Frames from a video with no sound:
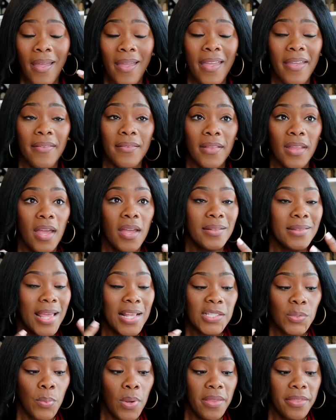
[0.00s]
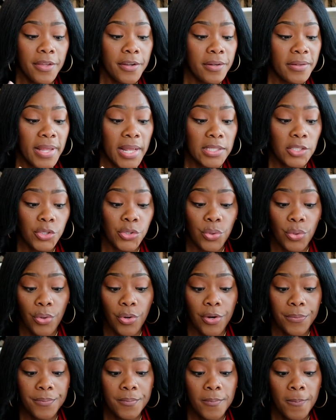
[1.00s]
and that's whether that's
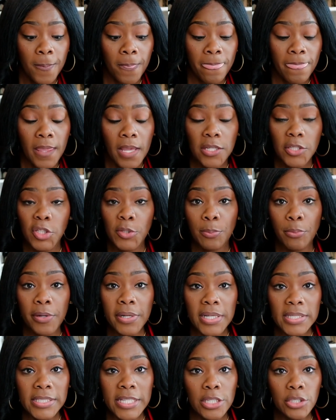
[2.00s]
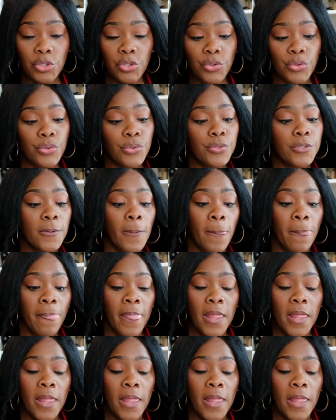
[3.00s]
your spring essentials,